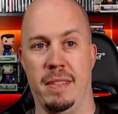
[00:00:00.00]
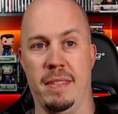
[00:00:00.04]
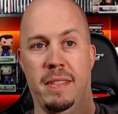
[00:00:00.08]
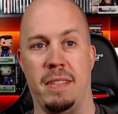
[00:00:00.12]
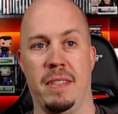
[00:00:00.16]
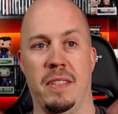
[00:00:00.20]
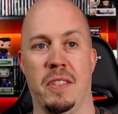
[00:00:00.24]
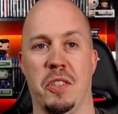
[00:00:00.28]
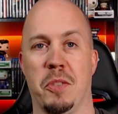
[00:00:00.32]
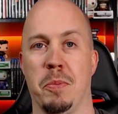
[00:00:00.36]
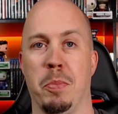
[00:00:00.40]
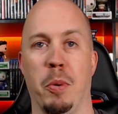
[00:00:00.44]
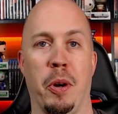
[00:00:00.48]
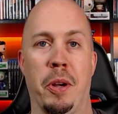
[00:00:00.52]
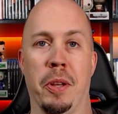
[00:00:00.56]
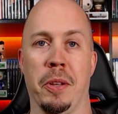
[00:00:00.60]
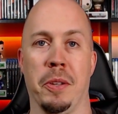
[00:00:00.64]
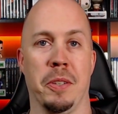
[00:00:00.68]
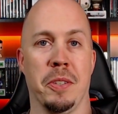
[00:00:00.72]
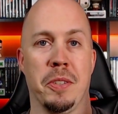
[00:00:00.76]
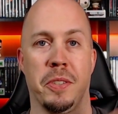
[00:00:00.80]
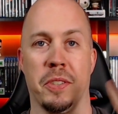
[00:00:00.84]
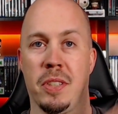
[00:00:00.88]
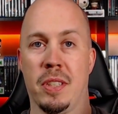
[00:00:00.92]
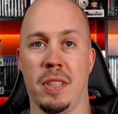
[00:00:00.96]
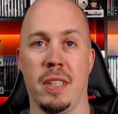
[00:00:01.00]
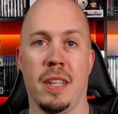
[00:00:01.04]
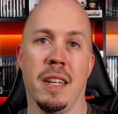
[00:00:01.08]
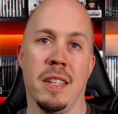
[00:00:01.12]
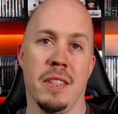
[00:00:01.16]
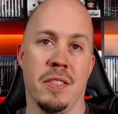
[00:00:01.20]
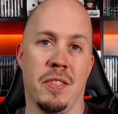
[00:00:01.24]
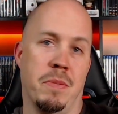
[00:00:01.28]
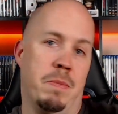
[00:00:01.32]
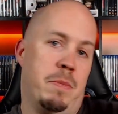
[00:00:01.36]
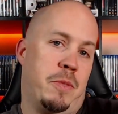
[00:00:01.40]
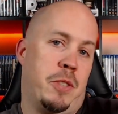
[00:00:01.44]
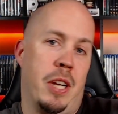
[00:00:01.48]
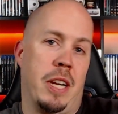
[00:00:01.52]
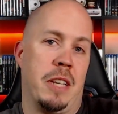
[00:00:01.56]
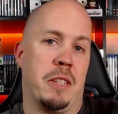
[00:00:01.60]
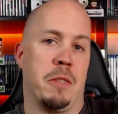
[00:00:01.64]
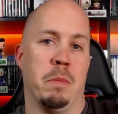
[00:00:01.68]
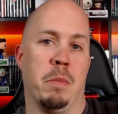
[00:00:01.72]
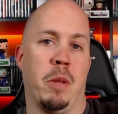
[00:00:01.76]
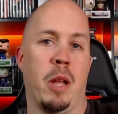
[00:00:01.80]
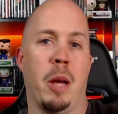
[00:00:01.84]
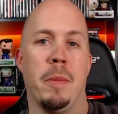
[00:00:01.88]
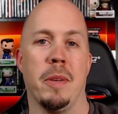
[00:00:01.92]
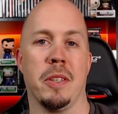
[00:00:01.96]
spoilers, because Jason
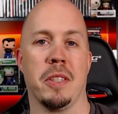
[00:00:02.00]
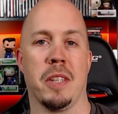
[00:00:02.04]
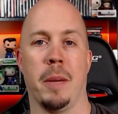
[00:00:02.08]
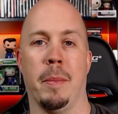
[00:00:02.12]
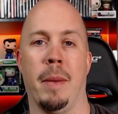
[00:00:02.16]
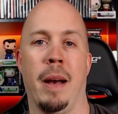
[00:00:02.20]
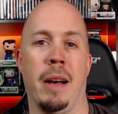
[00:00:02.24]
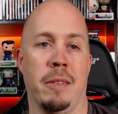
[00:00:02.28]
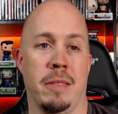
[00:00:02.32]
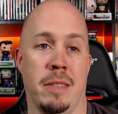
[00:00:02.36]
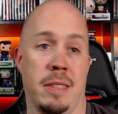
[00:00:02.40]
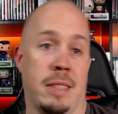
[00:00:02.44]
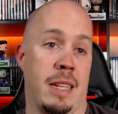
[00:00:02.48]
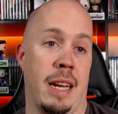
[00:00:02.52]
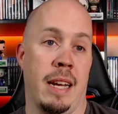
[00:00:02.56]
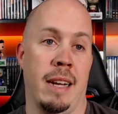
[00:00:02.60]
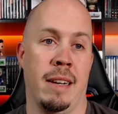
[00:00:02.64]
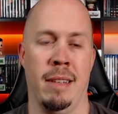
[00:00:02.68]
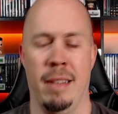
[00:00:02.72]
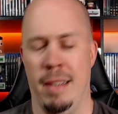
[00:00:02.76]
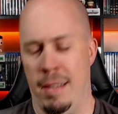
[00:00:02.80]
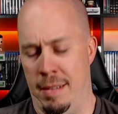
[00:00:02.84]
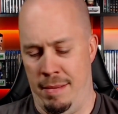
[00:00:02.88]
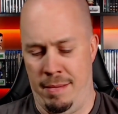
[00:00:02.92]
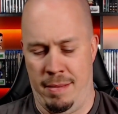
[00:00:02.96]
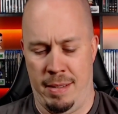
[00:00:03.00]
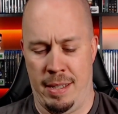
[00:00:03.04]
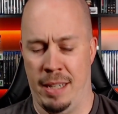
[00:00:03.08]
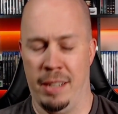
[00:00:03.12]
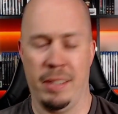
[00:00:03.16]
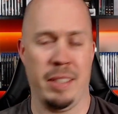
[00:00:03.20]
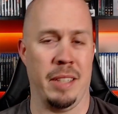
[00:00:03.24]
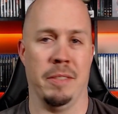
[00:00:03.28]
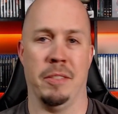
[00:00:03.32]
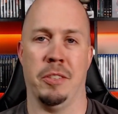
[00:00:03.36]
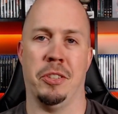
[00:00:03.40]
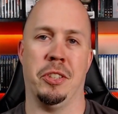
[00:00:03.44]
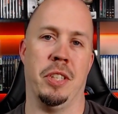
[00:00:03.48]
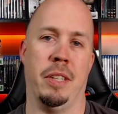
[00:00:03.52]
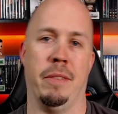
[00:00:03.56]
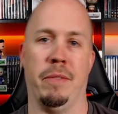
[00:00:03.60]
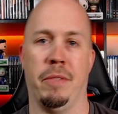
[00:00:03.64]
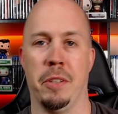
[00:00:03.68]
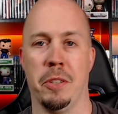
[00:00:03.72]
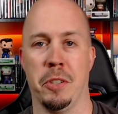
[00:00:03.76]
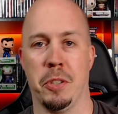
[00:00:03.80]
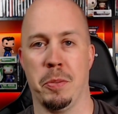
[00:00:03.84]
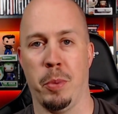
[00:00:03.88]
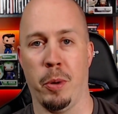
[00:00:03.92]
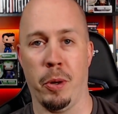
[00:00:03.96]
Blum has come out and said, I don't give a shit if
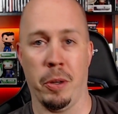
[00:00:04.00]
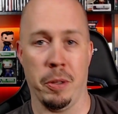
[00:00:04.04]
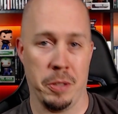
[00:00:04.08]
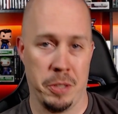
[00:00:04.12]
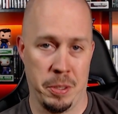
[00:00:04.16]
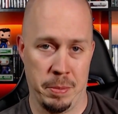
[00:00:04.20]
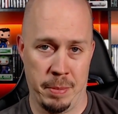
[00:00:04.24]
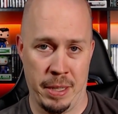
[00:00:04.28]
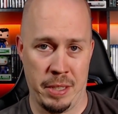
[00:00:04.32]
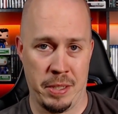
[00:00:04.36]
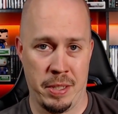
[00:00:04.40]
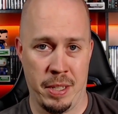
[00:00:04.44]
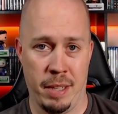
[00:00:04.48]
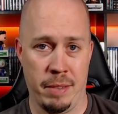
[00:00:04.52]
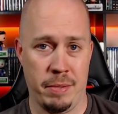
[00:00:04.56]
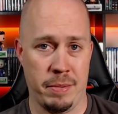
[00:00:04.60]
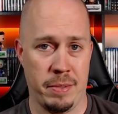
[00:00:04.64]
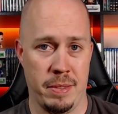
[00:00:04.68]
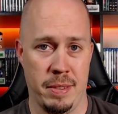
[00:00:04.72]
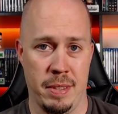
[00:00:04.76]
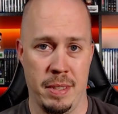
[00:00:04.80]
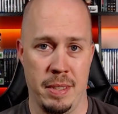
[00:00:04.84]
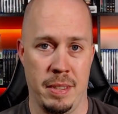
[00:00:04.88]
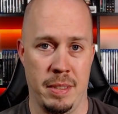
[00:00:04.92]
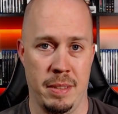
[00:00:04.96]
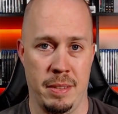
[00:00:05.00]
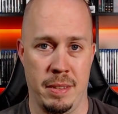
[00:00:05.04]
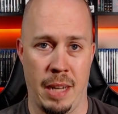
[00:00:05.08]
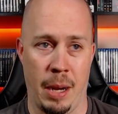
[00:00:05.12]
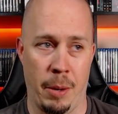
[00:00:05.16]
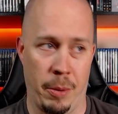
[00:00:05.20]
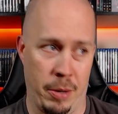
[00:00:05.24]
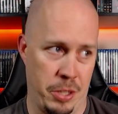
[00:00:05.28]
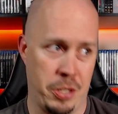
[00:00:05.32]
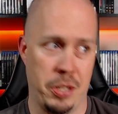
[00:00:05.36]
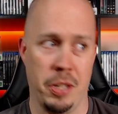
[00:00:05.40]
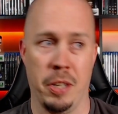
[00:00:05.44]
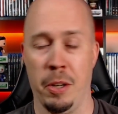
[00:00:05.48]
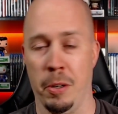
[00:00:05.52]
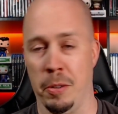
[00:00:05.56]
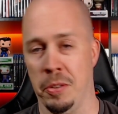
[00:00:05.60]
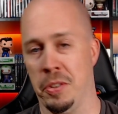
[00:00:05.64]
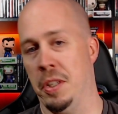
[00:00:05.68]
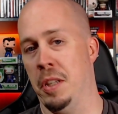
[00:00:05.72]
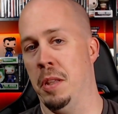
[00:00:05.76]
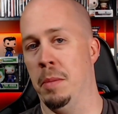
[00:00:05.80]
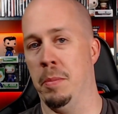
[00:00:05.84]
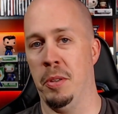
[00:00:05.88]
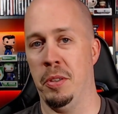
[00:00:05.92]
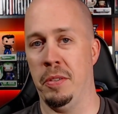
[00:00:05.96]
there's spoilers in my stuff. I want you to go see
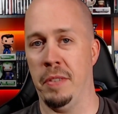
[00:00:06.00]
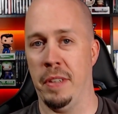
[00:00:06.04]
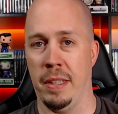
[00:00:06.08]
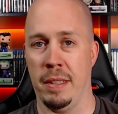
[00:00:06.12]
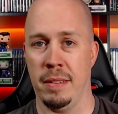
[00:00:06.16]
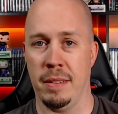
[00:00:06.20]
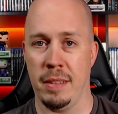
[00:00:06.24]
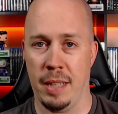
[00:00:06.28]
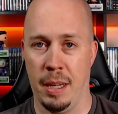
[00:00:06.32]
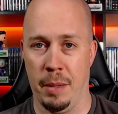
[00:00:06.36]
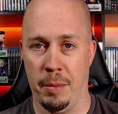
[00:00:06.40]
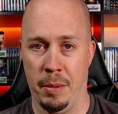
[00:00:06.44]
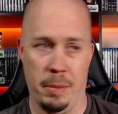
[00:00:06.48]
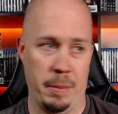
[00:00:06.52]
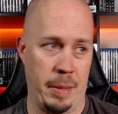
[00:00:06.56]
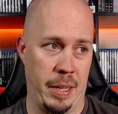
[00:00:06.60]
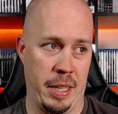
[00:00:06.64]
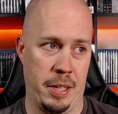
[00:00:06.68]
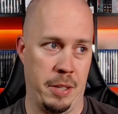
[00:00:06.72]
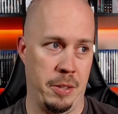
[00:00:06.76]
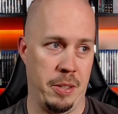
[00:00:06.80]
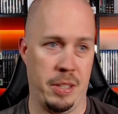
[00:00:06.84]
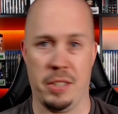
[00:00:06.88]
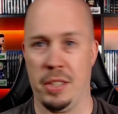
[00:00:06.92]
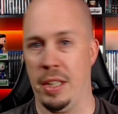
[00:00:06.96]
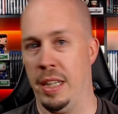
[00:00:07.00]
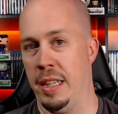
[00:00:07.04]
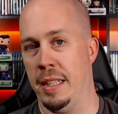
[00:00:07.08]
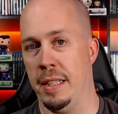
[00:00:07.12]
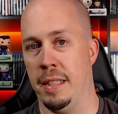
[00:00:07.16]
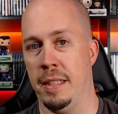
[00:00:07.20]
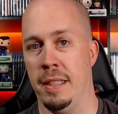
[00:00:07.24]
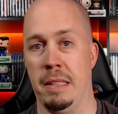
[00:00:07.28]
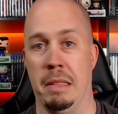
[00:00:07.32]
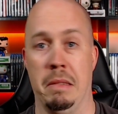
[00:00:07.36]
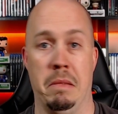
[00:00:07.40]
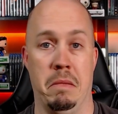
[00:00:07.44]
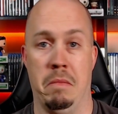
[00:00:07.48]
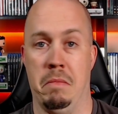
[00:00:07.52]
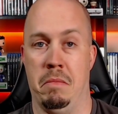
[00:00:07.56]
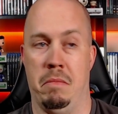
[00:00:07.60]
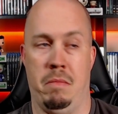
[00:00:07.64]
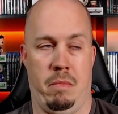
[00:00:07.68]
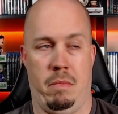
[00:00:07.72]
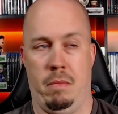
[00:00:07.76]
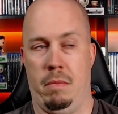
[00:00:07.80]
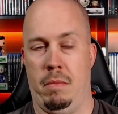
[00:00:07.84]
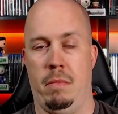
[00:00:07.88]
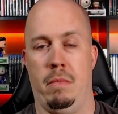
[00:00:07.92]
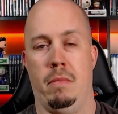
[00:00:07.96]
the movie. I'm going to make you excited.
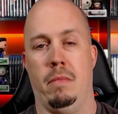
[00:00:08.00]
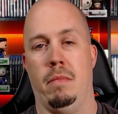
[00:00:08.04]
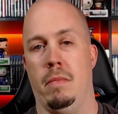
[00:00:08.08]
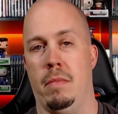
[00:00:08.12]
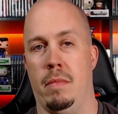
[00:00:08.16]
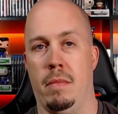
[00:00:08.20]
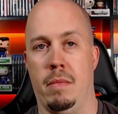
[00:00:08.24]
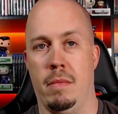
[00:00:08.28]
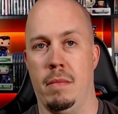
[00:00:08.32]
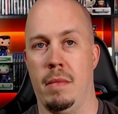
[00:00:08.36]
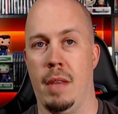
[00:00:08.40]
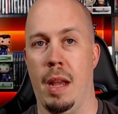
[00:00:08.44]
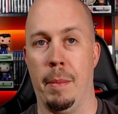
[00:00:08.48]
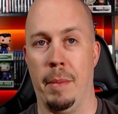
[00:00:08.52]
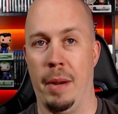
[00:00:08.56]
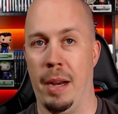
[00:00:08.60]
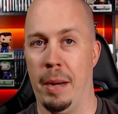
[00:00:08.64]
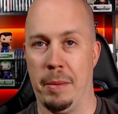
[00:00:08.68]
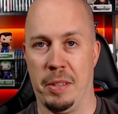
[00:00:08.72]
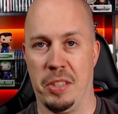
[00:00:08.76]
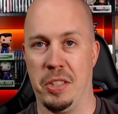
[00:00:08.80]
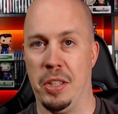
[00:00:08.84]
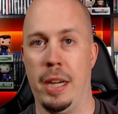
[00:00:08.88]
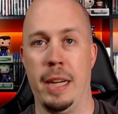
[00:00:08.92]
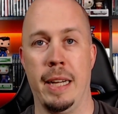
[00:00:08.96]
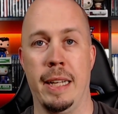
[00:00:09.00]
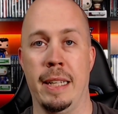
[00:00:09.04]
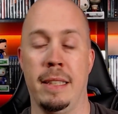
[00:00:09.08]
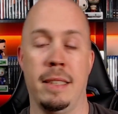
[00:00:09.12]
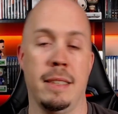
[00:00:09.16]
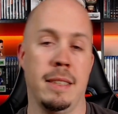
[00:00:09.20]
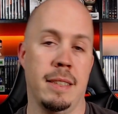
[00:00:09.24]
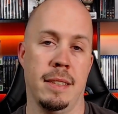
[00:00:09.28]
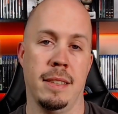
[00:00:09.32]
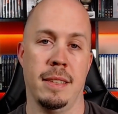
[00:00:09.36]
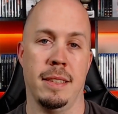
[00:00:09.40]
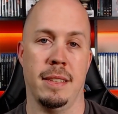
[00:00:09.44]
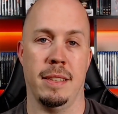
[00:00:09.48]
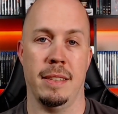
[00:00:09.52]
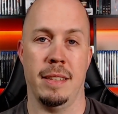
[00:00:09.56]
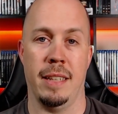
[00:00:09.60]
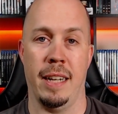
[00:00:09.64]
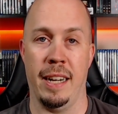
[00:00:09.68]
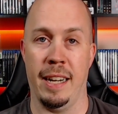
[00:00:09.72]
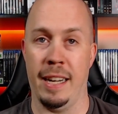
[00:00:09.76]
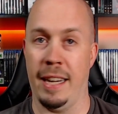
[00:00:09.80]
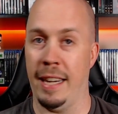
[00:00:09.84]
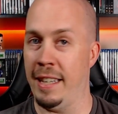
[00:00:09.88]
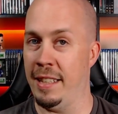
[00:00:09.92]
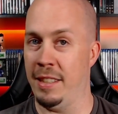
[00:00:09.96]
I mean, I'm excited,
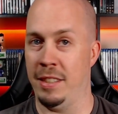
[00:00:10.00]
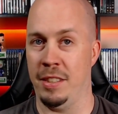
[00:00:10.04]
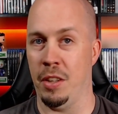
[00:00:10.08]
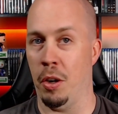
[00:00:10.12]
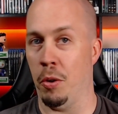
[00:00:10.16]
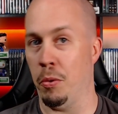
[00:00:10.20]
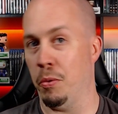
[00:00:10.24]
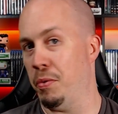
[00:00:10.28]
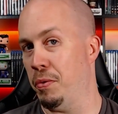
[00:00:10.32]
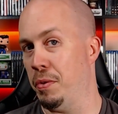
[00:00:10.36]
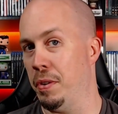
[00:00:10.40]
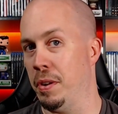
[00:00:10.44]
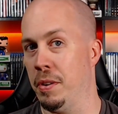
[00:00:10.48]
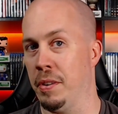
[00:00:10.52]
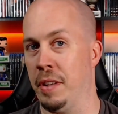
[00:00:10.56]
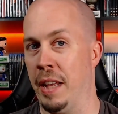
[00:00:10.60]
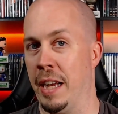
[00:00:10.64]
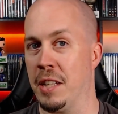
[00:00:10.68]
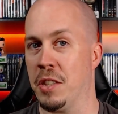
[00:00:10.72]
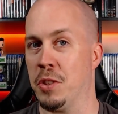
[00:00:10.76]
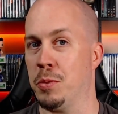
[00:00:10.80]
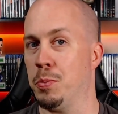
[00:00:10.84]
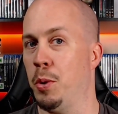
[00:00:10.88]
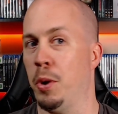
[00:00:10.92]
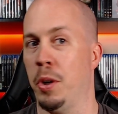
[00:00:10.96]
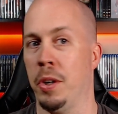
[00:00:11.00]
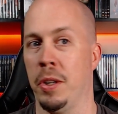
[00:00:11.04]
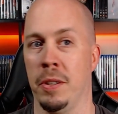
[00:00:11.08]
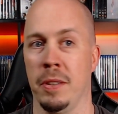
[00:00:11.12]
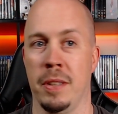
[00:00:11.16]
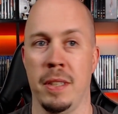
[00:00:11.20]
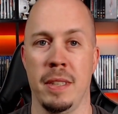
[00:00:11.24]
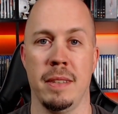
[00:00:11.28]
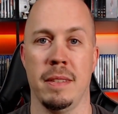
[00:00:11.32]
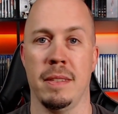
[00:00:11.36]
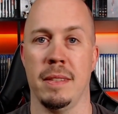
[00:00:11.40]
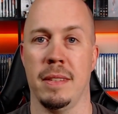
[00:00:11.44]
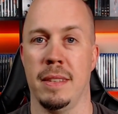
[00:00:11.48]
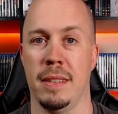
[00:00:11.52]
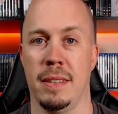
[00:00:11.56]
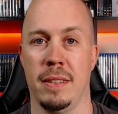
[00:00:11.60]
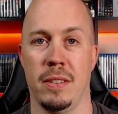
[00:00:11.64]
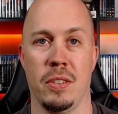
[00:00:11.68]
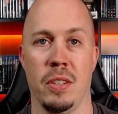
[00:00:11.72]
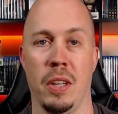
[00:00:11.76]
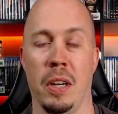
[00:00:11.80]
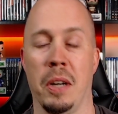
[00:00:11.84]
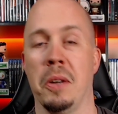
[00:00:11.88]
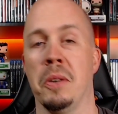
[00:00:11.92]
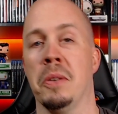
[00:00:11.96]
and I don't feel that spoiled.
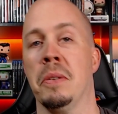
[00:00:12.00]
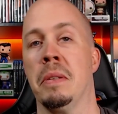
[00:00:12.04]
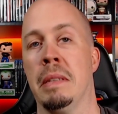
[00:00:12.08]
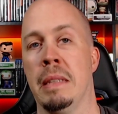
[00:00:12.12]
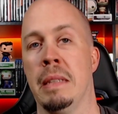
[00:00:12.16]
So,